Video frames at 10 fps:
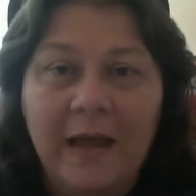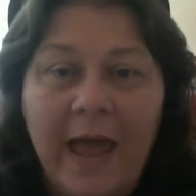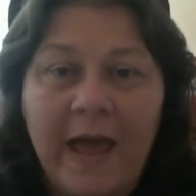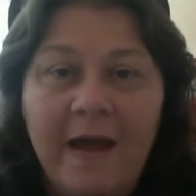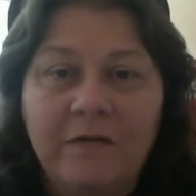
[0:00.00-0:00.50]

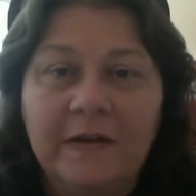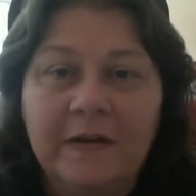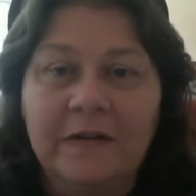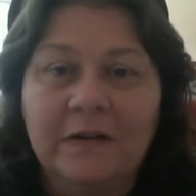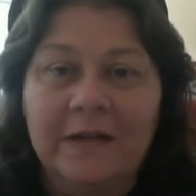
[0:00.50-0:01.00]
every
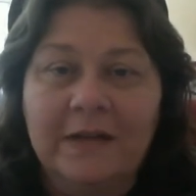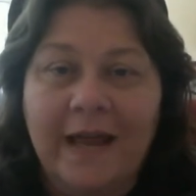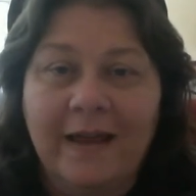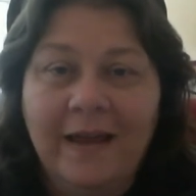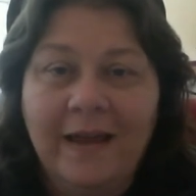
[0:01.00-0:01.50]
single
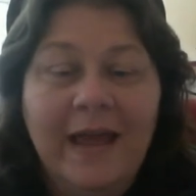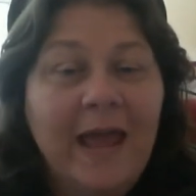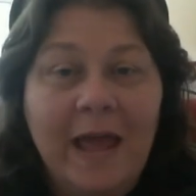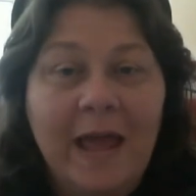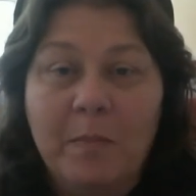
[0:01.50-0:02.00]
day. And